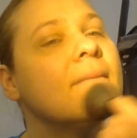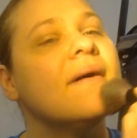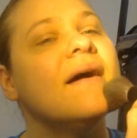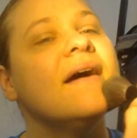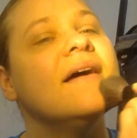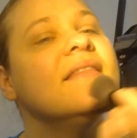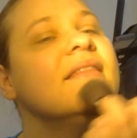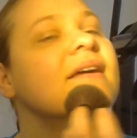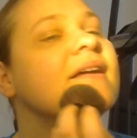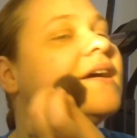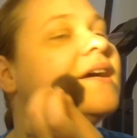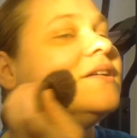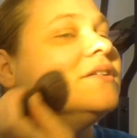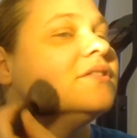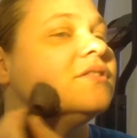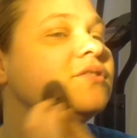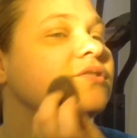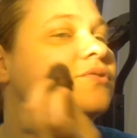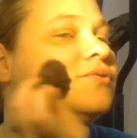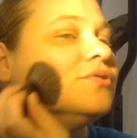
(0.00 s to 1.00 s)
And then I
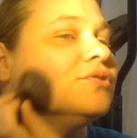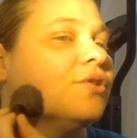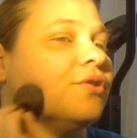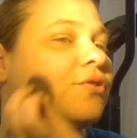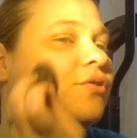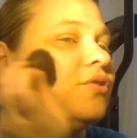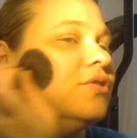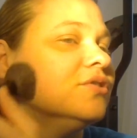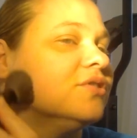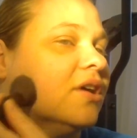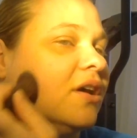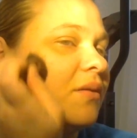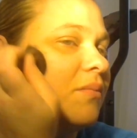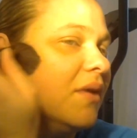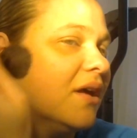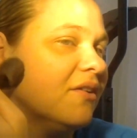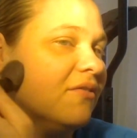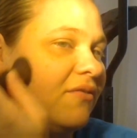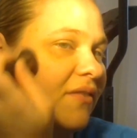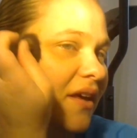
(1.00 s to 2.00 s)
just do circles on
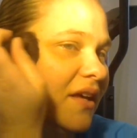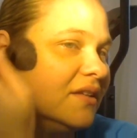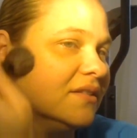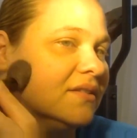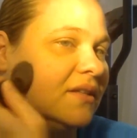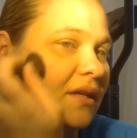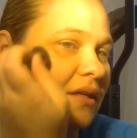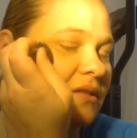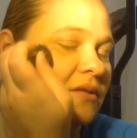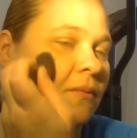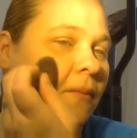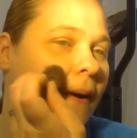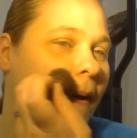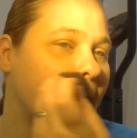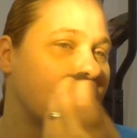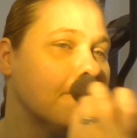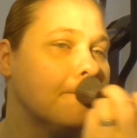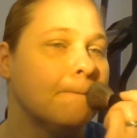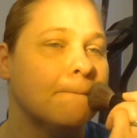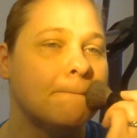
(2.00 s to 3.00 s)
my face as
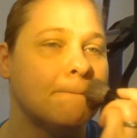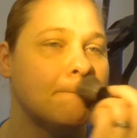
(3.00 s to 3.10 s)
well.